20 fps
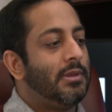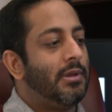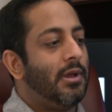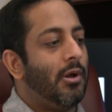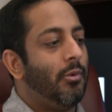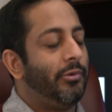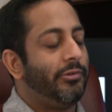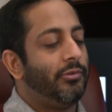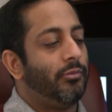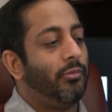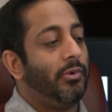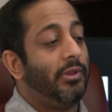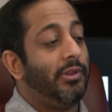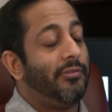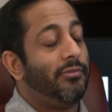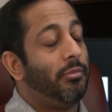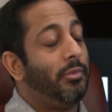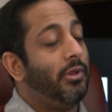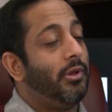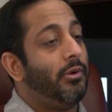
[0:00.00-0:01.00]
I wasn't
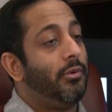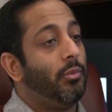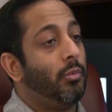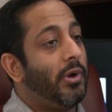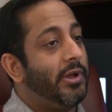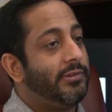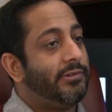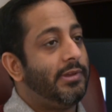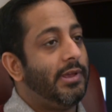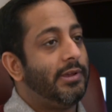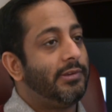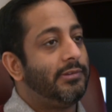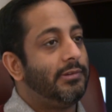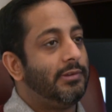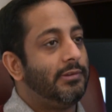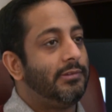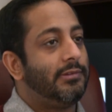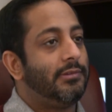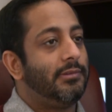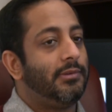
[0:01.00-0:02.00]
really familiar with West
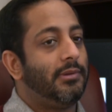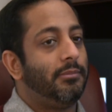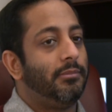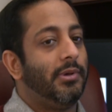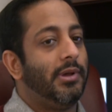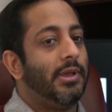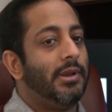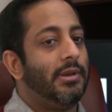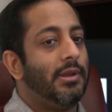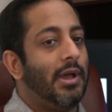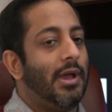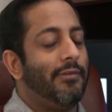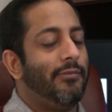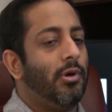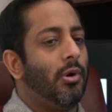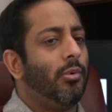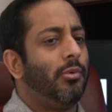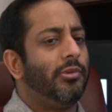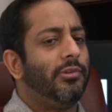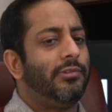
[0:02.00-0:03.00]
Texas, but I've
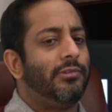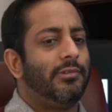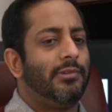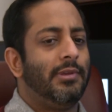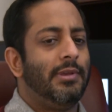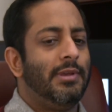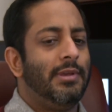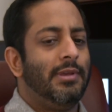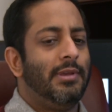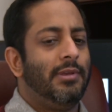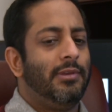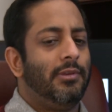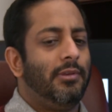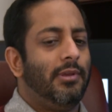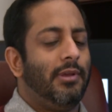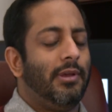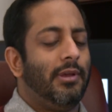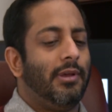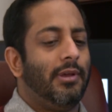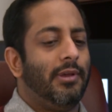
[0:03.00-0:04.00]
always,
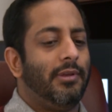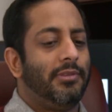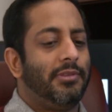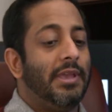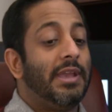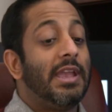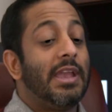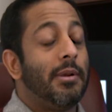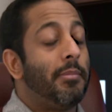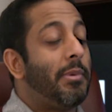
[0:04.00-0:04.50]
thinking